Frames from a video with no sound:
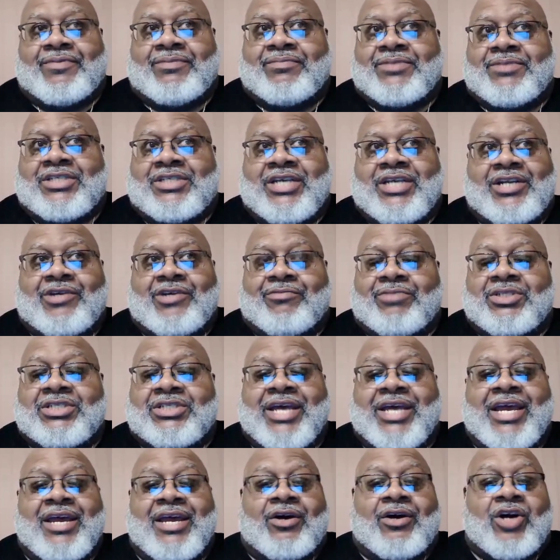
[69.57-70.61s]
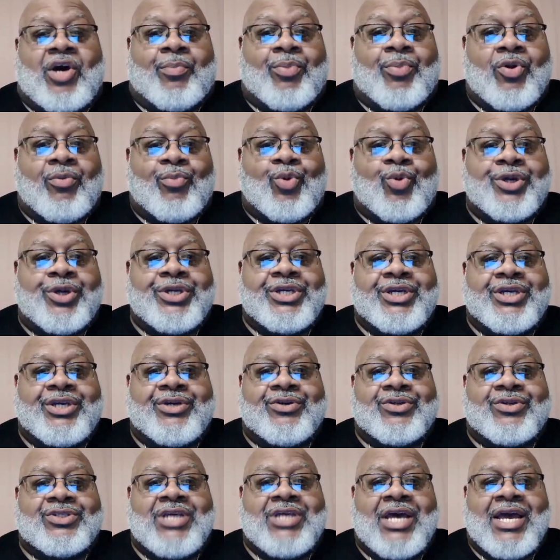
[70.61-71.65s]
seen him stay a couple of more
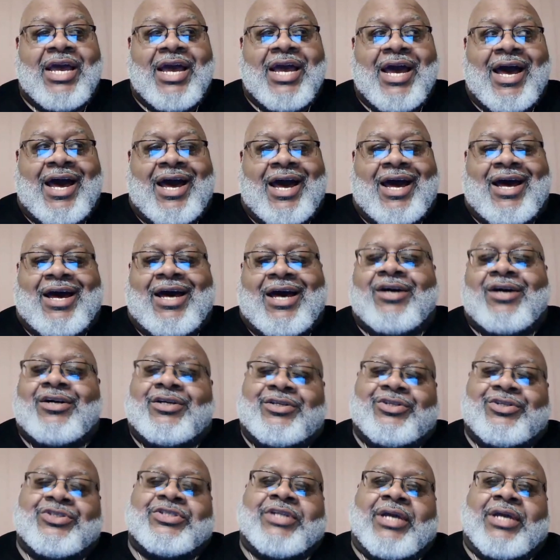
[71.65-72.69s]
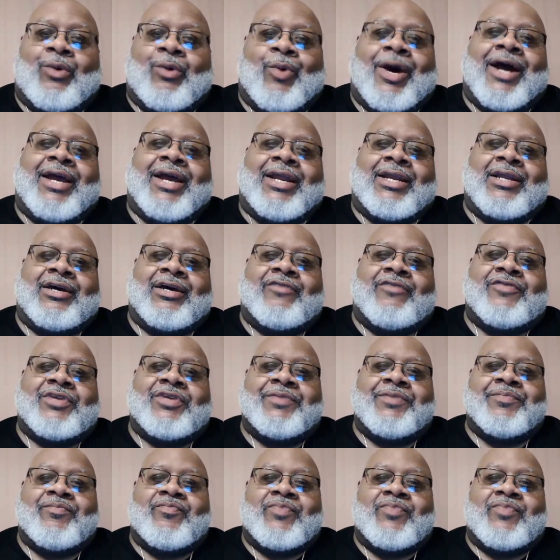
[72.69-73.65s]
years, I, I understand why he left.